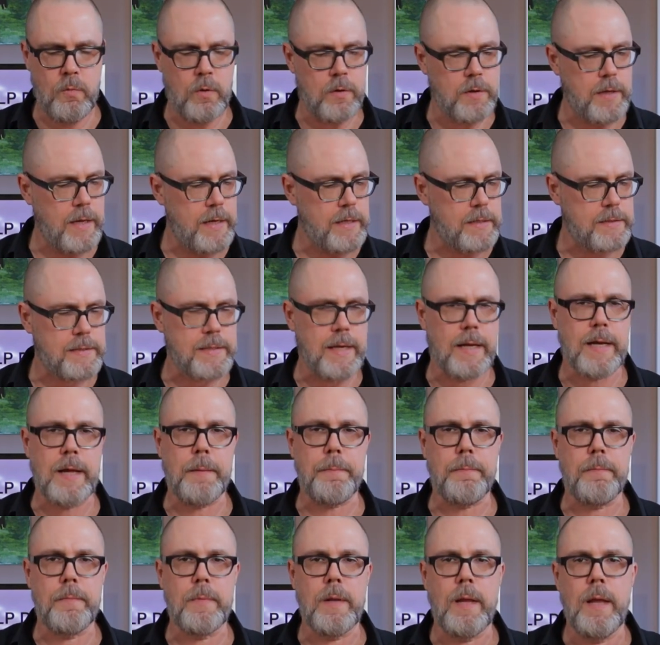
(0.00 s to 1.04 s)
we'll get it set
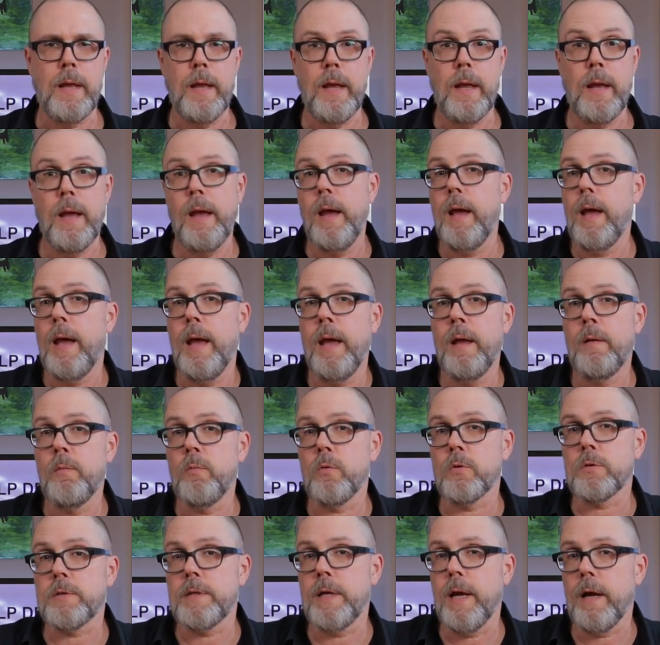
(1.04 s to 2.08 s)
up and
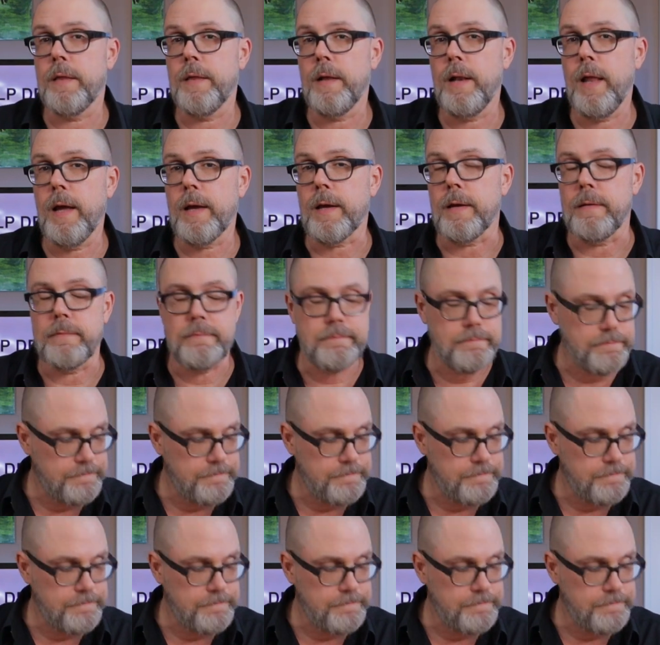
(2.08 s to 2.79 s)
we'll see how they like it.